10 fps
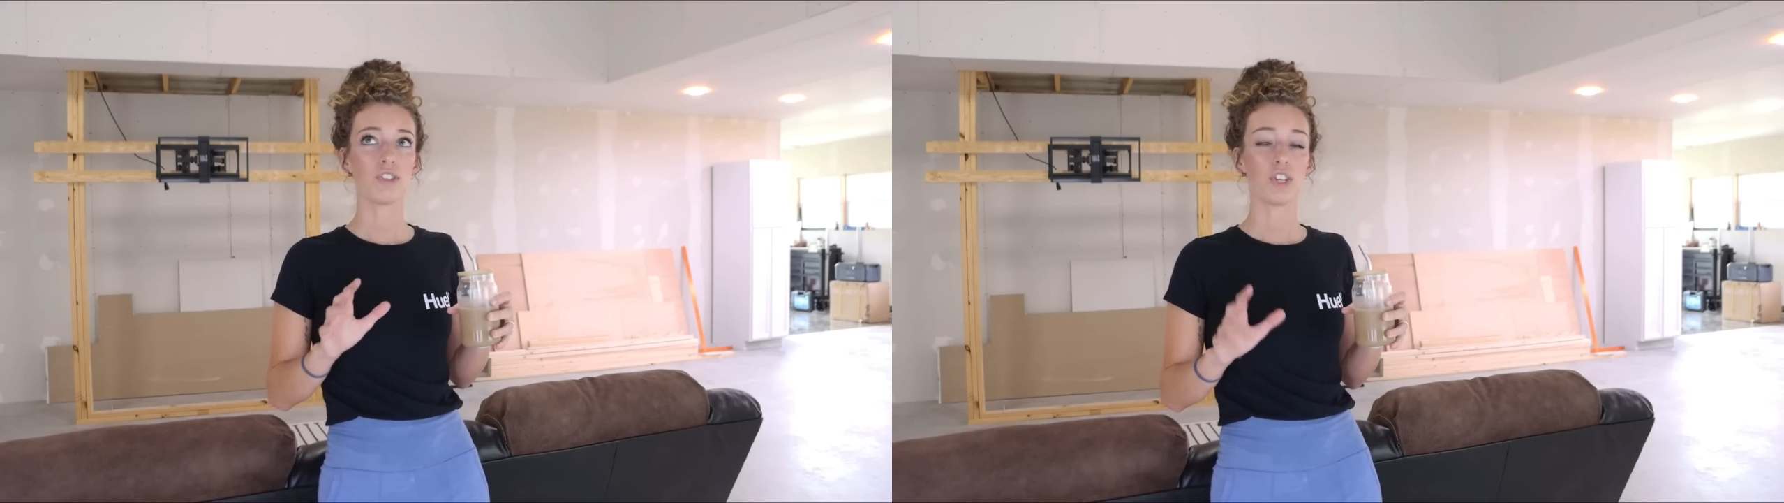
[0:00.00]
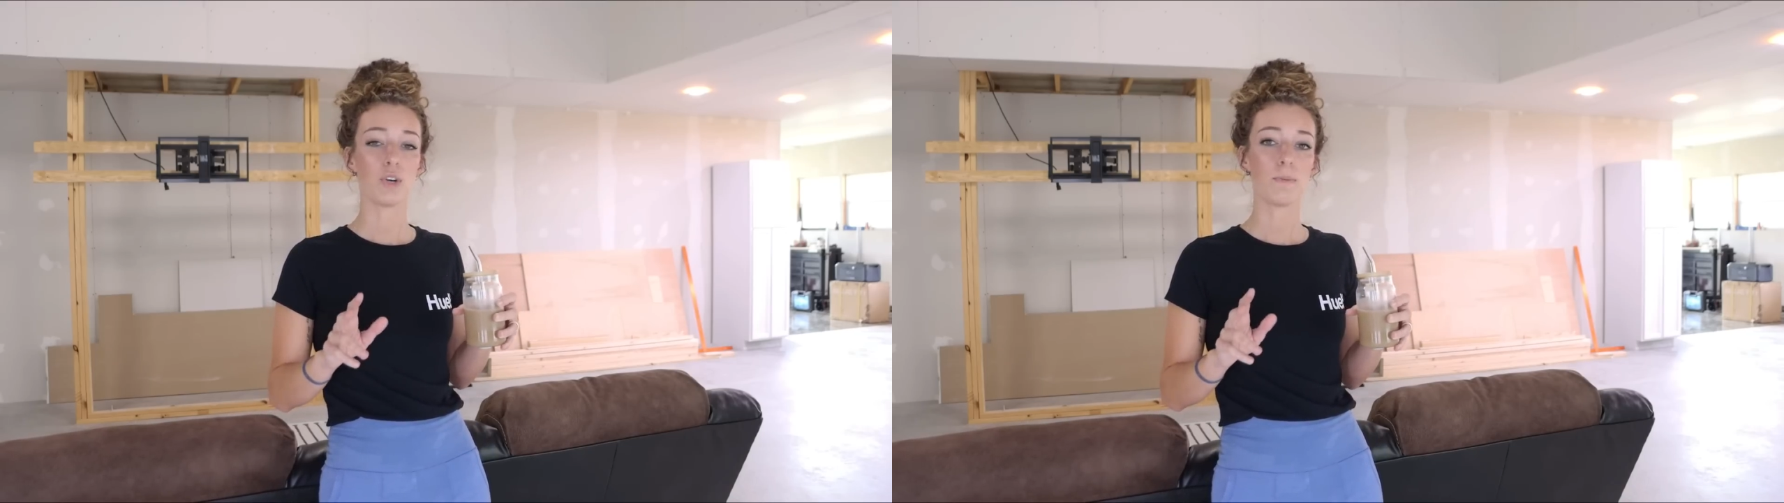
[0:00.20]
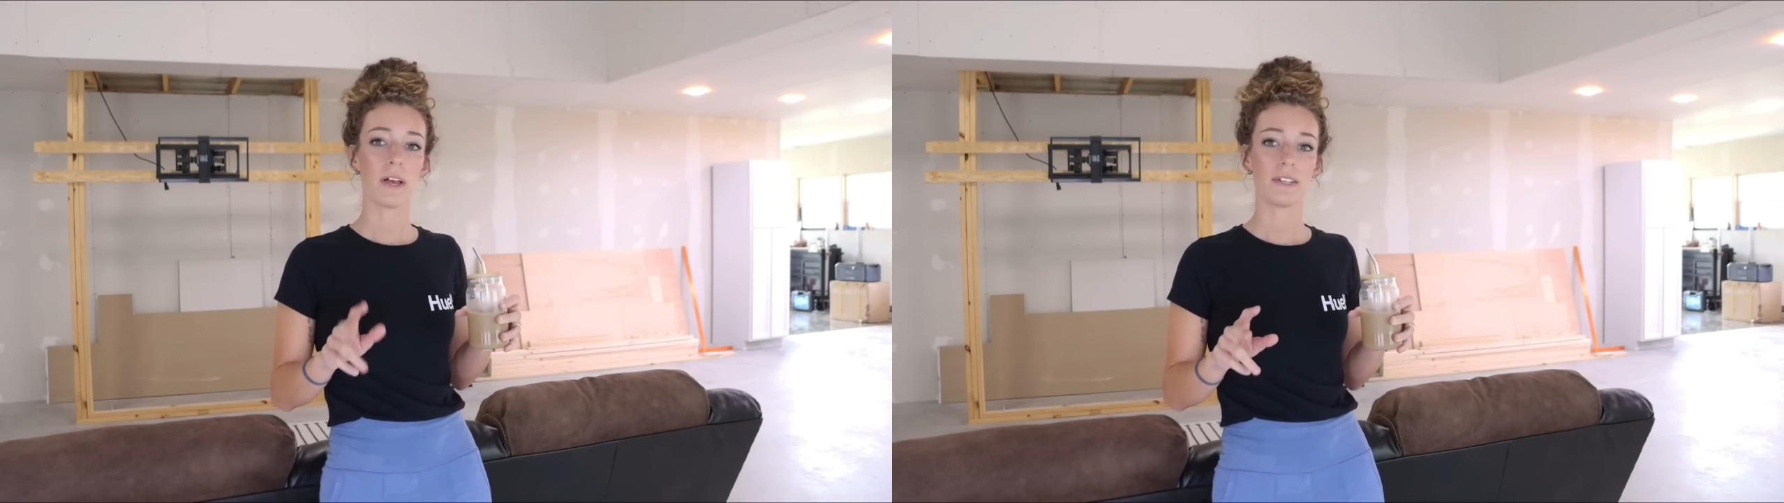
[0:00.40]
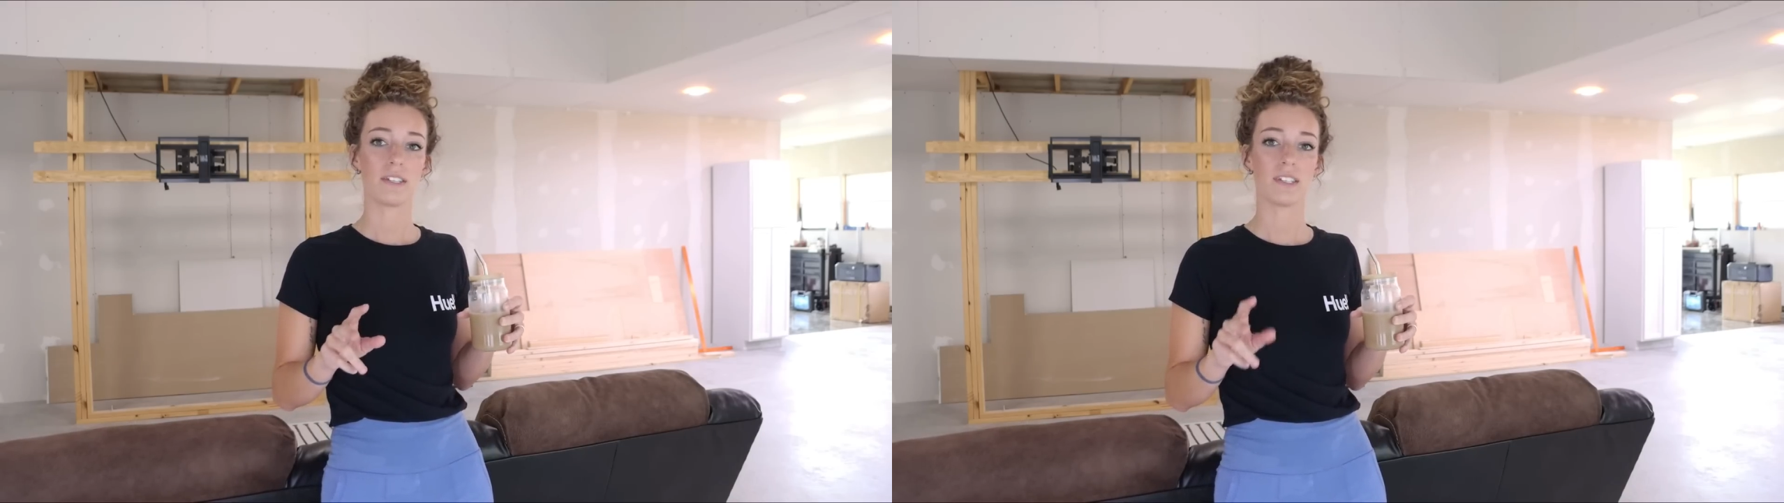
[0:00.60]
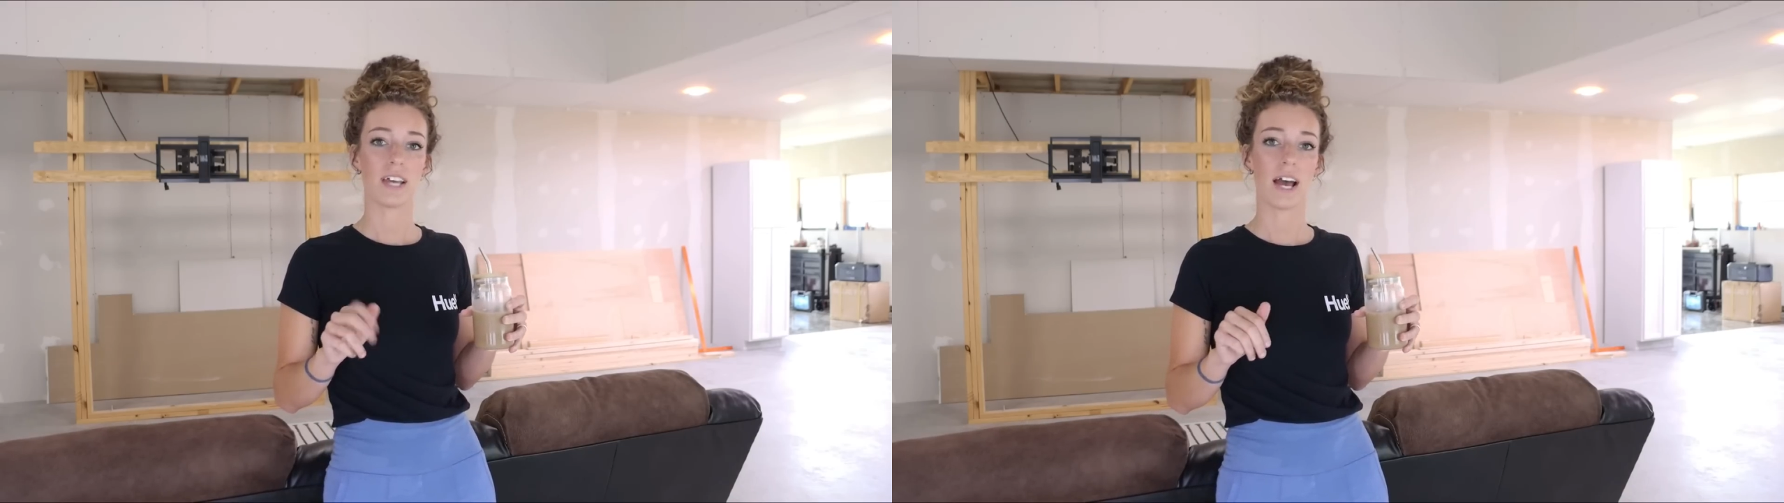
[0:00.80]
two
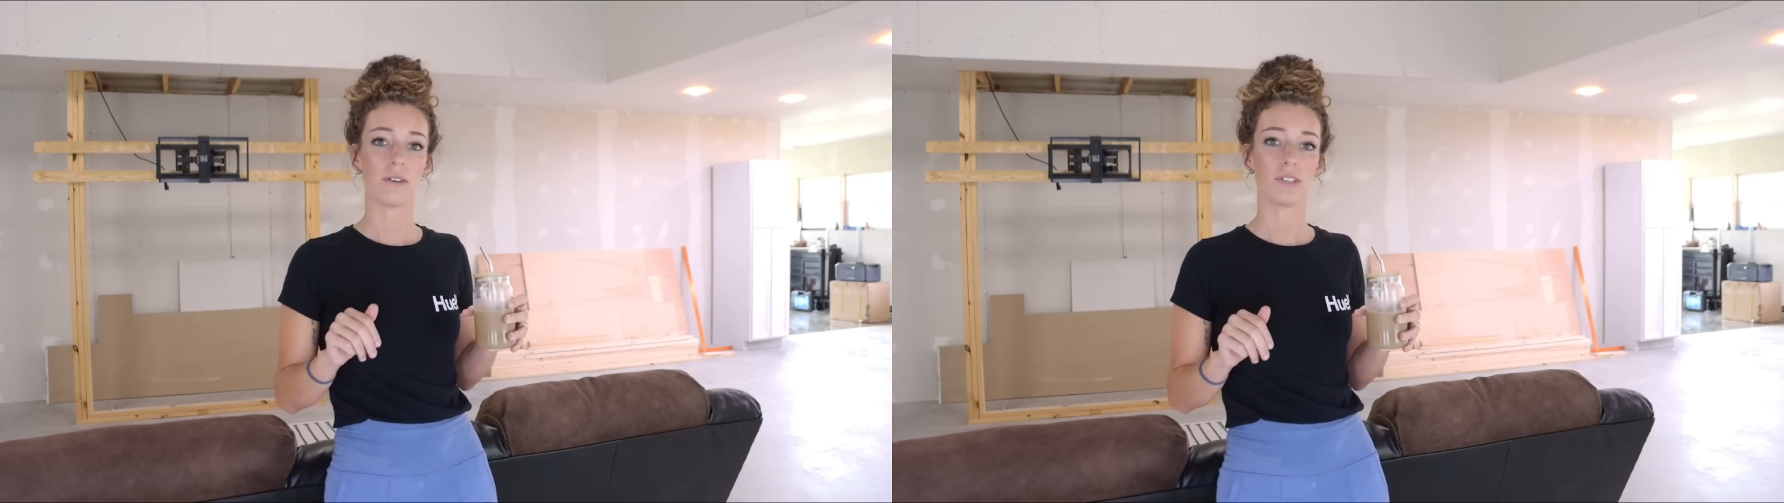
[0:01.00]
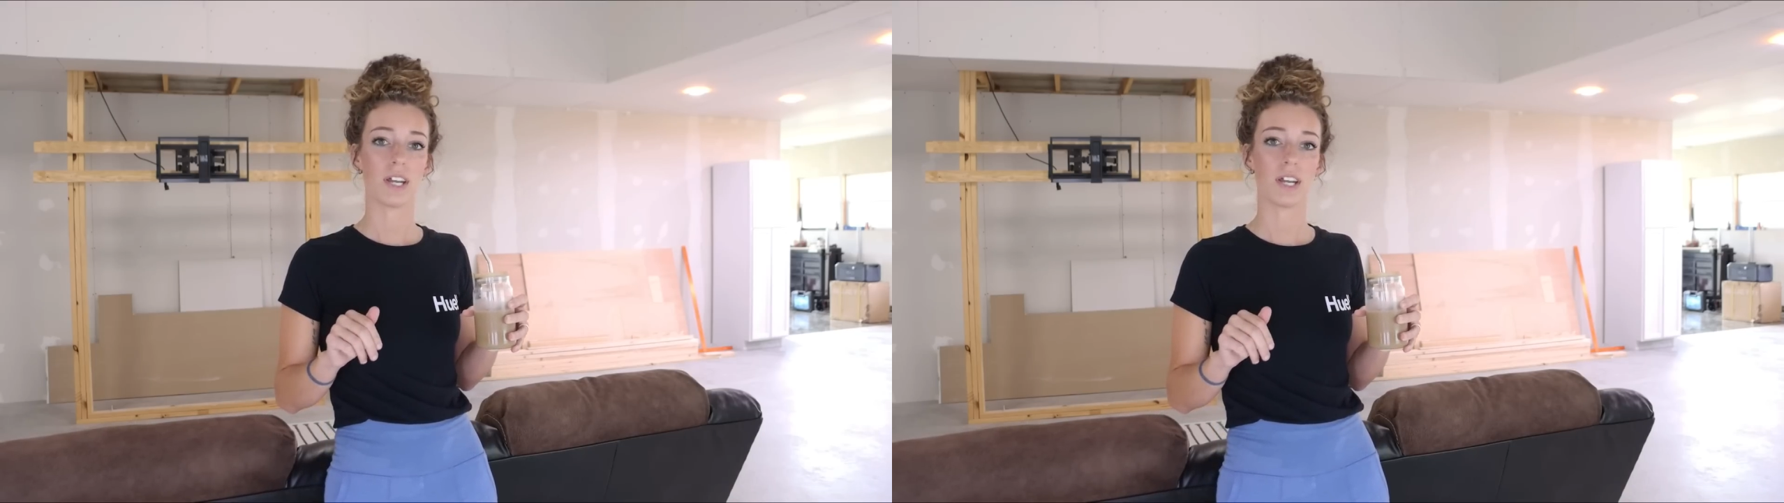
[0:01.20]
places in the house